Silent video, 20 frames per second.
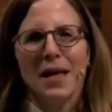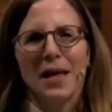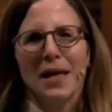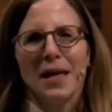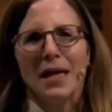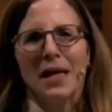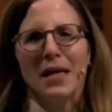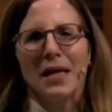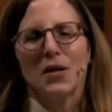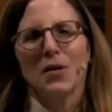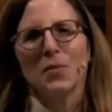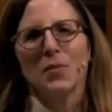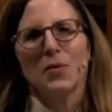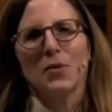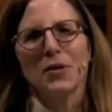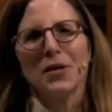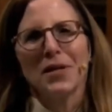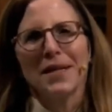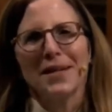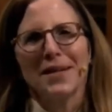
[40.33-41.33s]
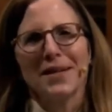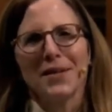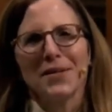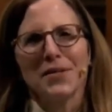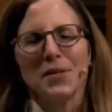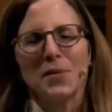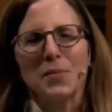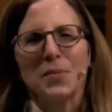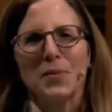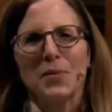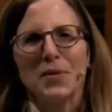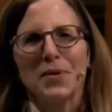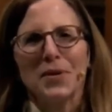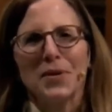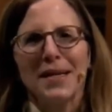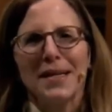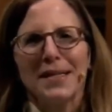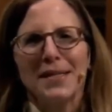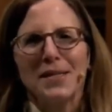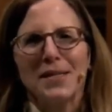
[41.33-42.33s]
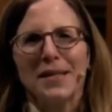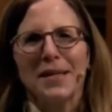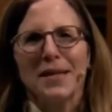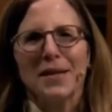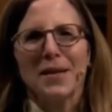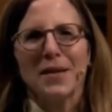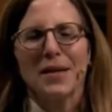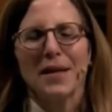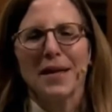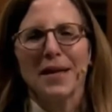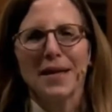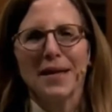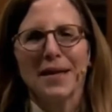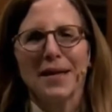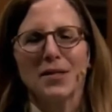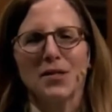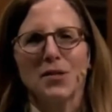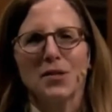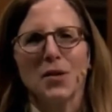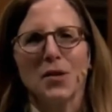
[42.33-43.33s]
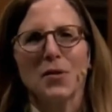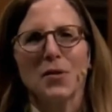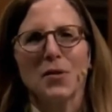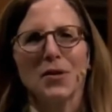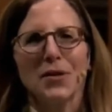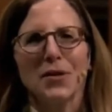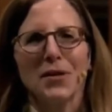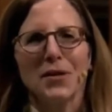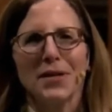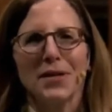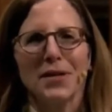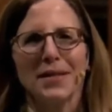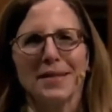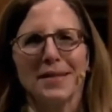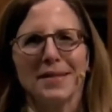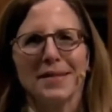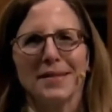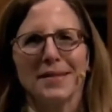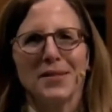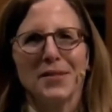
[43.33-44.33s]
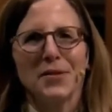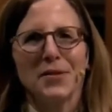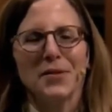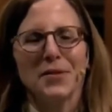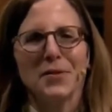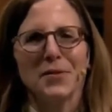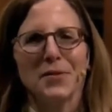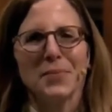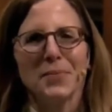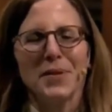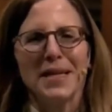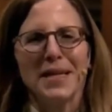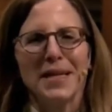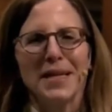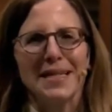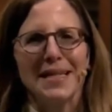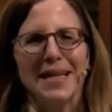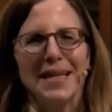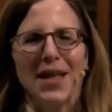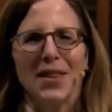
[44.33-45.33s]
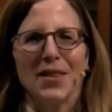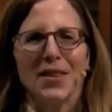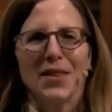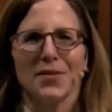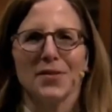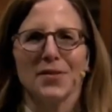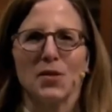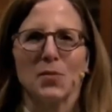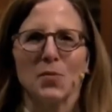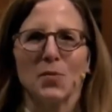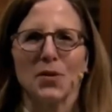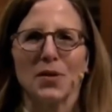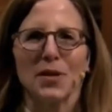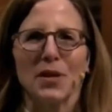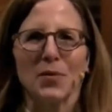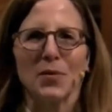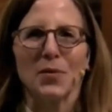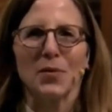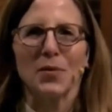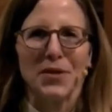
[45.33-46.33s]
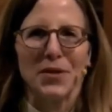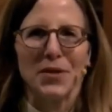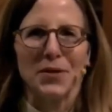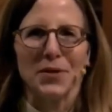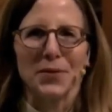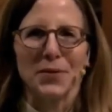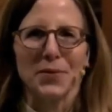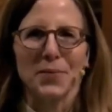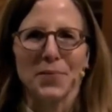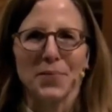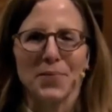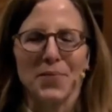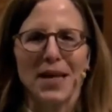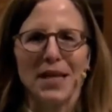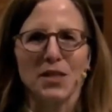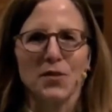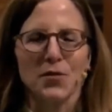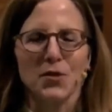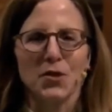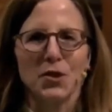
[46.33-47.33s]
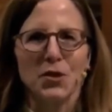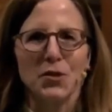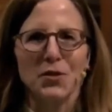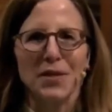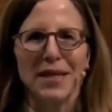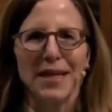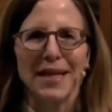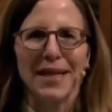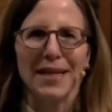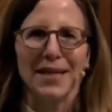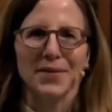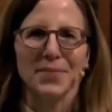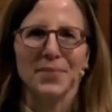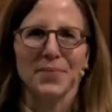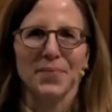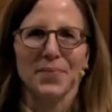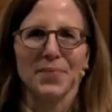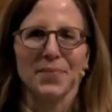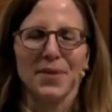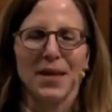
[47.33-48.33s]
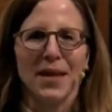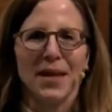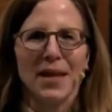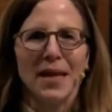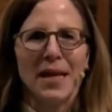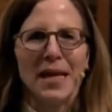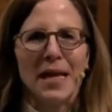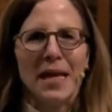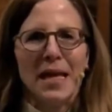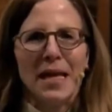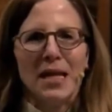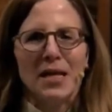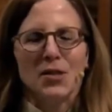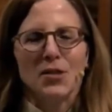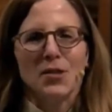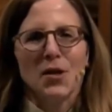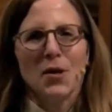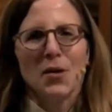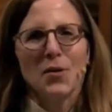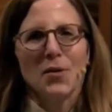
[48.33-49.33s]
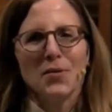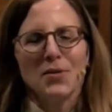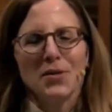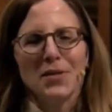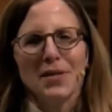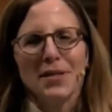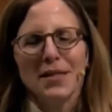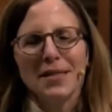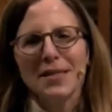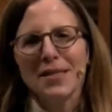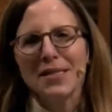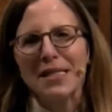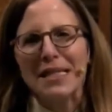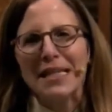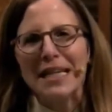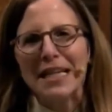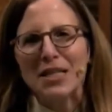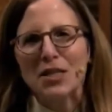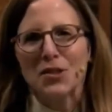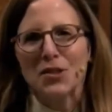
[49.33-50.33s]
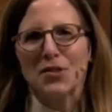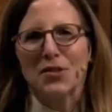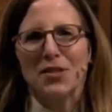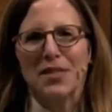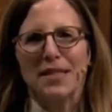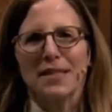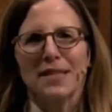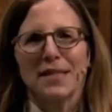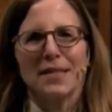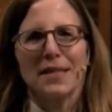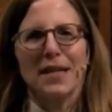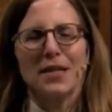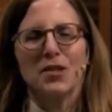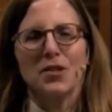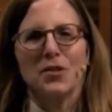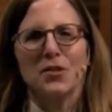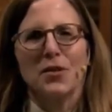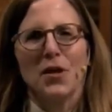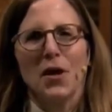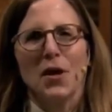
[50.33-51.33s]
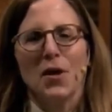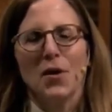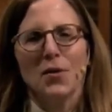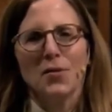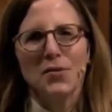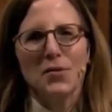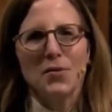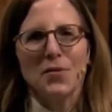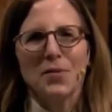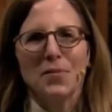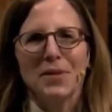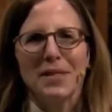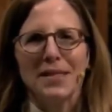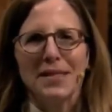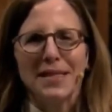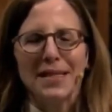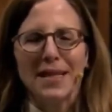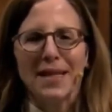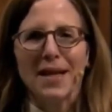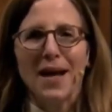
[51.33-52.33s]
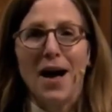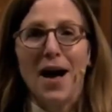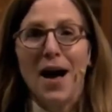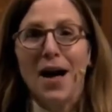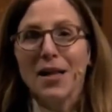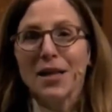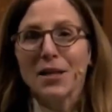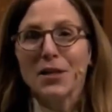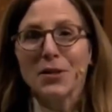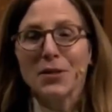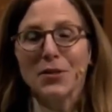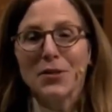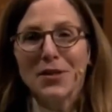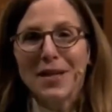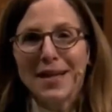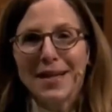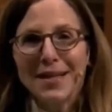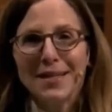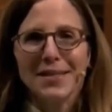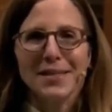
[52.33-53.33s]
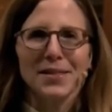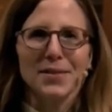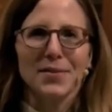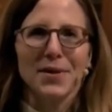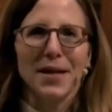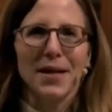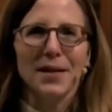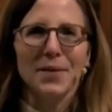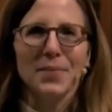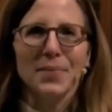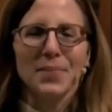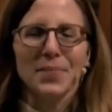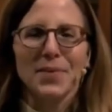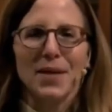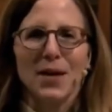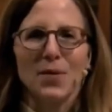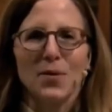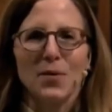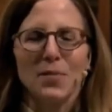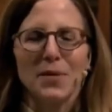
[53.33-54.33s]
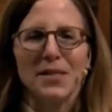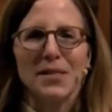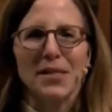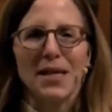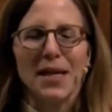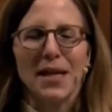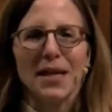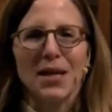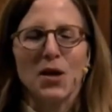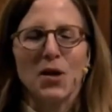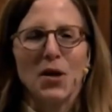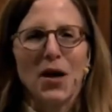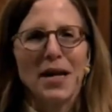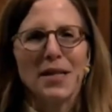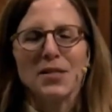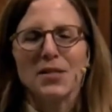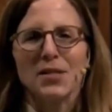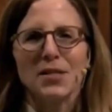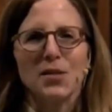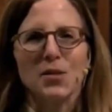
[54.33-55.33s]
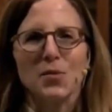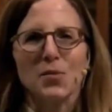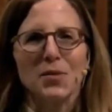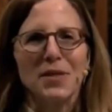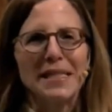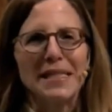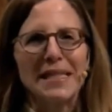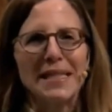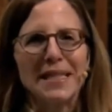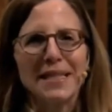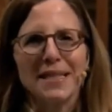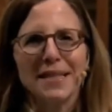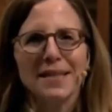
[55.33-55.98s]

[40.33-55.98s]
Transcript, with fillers: Good morning, girls and boys. It is so good to be together this morning with you. Thanks for tuning in. So, this is the Easter season, as you know. So, we've been singing hallelujahs, right? And we've been saying, Christ is risen.